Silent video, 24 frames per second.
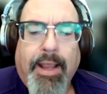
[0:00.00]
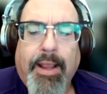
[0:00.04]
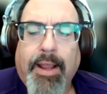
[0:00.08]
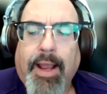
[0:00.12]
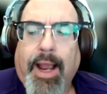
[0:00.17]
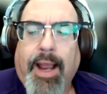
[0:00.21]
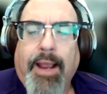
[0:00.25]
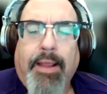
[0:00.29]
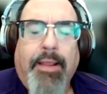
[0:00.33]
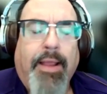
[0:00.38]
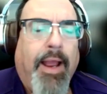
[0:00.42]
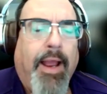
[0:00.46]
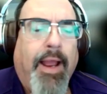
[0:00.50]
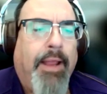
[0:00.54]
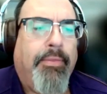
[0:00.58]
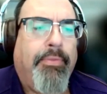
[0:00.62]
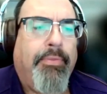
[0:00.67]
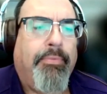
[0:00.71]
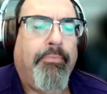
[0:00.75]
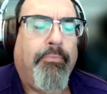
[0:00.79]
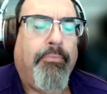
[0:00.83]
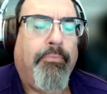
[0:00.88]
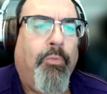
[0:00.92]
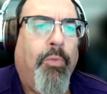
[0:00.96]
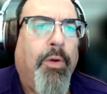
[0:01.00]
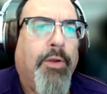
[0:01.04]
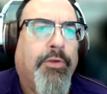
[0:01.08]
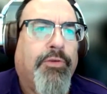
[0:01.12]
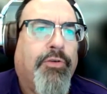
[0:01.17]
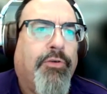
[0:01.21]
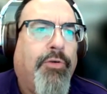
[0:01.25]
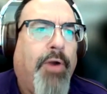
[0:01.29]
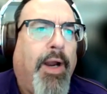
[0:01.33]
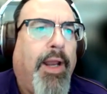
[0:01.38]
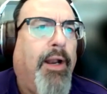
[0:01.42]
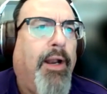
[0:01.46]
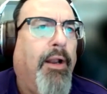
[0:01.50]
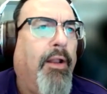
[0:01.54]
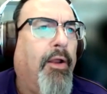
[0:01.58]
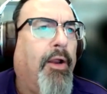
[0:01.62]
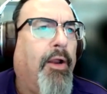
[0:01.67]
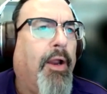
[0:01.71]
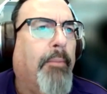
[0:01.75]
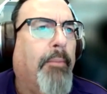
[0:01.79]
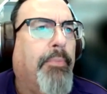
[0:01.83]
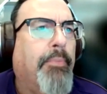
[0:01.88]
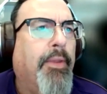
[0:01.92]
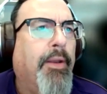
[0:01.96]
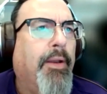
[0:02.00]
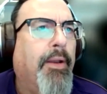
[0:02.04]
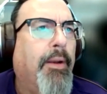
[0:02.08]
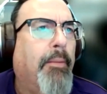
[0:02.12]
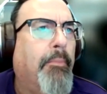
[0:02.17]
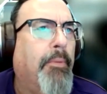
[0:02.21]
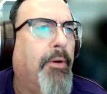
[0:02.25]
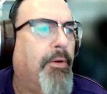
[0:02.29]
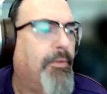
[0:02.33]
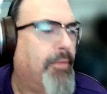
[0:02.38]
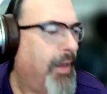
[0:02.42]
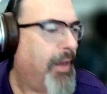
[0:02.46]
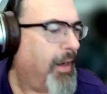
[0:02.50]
I was trying to look up the numbers